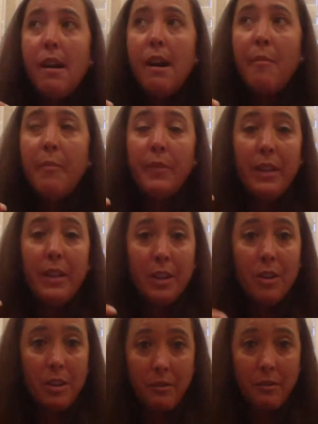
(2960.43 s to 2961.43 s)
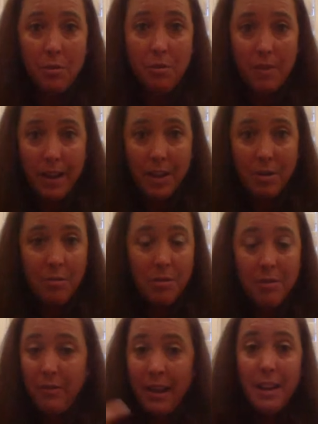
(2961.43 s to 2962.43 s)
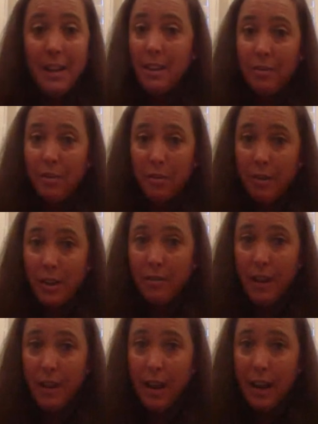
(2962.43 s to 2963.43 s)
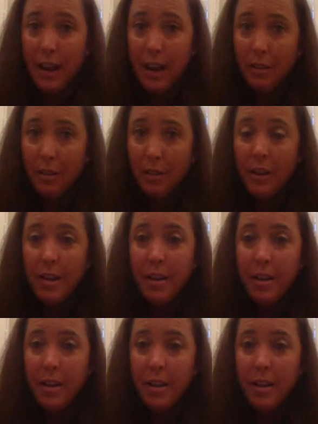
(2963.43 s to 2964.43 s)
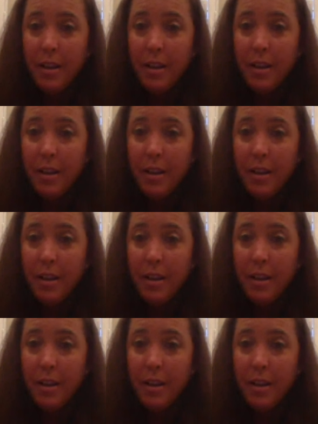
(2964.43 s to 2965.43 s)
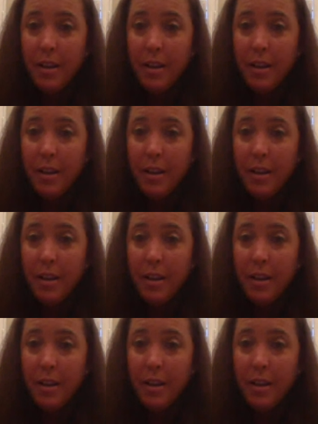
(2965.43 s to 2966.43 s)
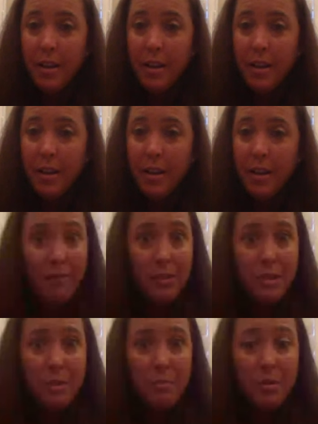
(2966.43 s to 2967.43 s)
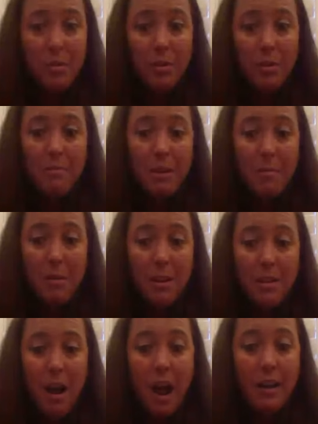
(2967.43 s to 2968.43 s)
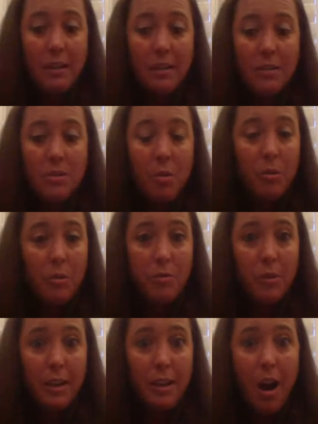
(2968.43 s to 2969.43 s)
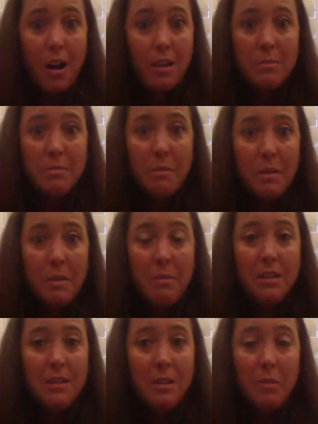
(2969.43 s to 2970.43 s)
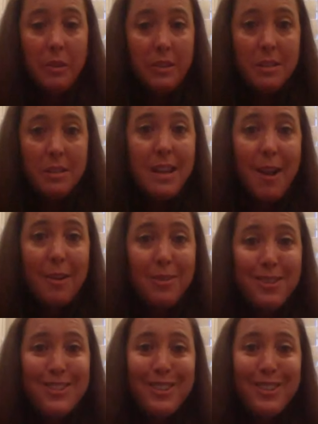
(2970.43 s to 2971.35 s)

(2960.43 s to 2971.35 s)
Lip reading: It could give you a venue, if anything, for free, a venue. Could it give you some of that food and beverage component, maybe not a total free cost, but maybe a deeply discounted,